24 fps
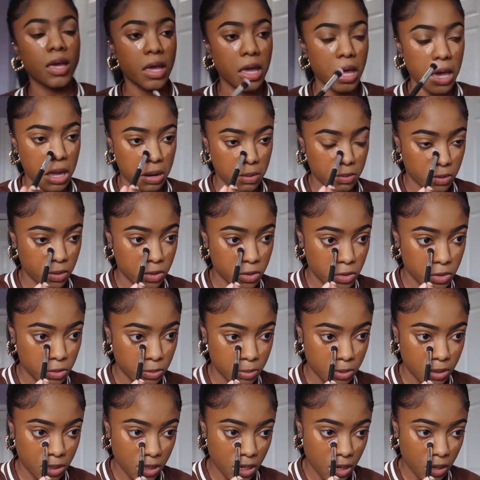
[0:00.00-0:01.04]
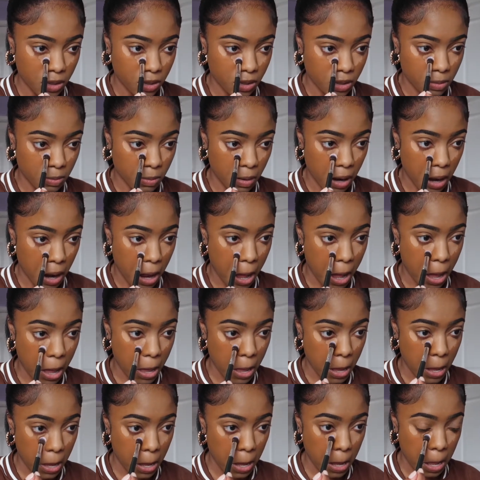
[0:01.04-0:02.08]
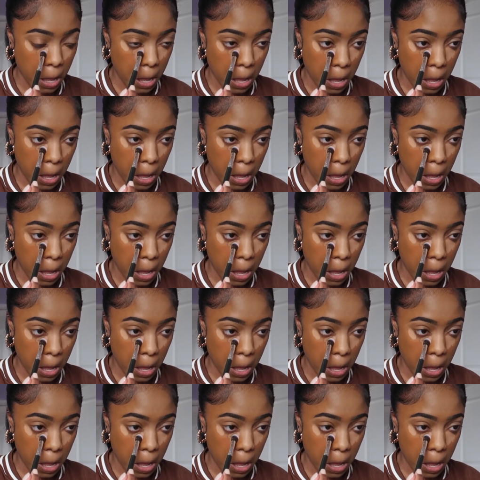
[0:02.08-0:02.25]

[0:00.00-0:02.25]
And I'm going to blend out under my eye.